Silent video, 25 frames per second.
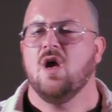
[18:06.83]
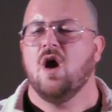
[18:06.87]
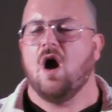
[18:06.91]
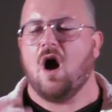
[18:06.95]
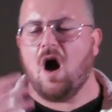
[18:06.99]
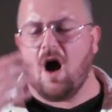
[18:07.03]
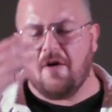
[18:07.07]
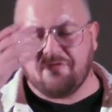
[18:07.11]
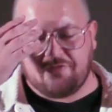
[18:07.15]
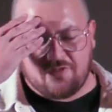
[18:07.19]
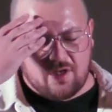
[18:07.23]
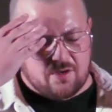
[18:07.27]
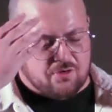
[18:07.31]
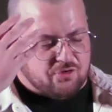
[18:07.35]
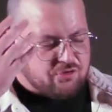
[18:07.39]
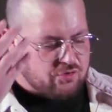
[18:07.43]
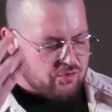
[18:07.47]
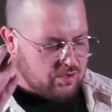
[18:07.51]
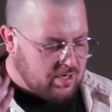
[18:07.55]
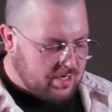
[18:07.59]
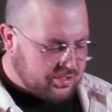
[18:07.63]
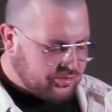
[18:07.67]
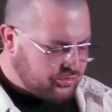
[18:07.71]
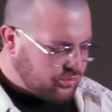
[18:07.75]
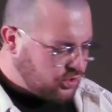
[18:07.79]
Often
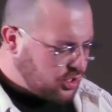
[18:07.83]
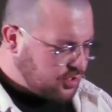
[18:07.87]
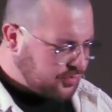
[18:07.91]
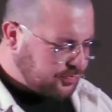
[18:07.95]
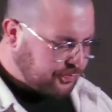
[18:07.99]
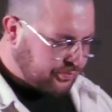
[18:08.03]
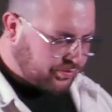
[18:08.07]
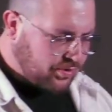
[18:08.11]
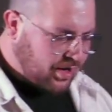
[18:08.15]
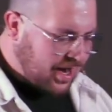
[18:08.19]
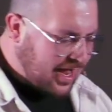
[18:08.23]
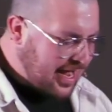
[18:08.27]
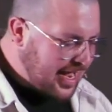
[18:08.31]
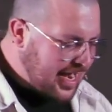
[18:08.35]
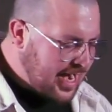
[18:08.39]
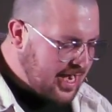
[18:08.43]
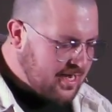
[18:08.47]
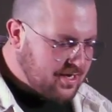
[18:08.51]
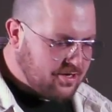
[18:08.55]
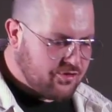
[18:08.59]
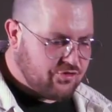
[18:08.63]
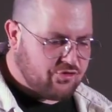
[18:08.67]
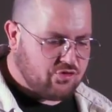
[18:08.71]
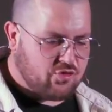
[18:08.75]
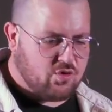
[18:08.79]
through
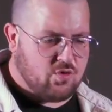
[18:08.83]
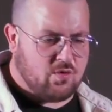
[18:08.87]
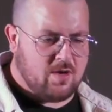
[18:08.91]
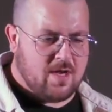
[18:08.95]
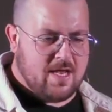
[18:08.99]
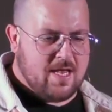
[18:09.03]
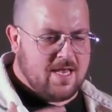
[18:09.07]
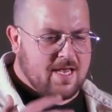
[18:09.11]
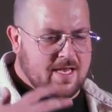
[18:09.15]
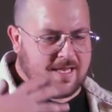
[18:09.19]
pride and through,